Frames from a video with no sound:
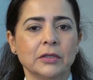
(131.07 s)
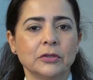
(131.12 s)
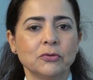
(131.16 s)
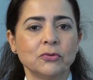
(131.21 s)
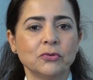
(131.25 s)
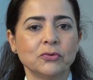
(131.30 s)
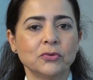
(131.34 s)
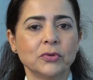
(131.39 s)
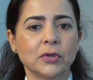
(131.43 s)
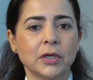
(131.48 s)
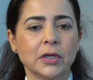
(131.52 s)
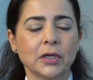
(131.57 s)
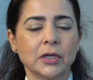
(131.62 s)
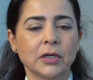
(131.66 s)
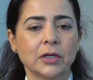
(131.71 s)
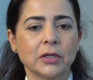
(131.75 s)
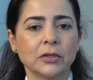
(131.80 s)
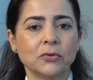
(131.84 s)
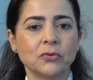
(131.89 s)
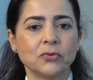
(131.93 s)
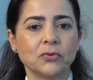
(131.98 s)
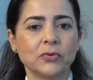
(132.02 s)

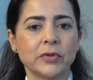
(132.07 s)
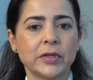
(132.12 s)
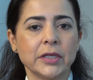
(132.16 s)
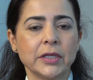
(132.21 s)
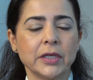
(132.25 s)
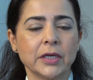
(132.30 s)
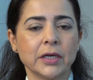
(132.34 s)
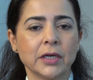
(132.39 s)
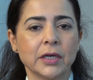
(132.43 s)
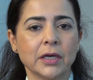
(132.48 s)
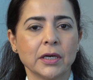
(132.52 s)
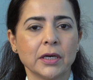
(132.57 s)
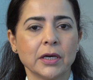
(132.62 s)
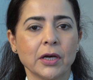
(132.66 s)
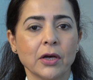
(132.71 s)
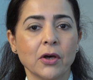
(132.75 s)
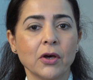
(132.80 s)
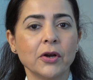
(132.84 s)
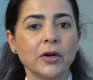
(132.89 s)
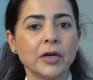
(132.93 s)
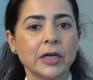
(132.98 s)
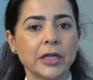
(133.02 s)
to the
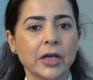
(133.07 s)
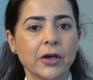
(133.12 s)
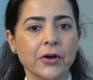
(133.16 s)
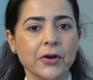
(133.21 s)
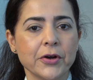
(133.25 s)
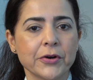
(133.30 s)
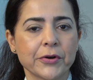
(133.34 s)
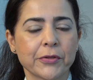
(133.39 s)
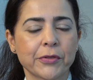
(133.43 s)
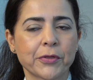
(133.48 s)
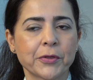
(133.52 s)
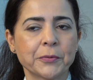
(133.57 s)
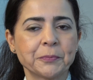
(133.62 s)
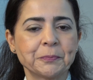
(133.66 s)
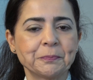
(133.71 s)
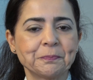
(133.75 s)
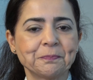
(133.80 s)
early Earth.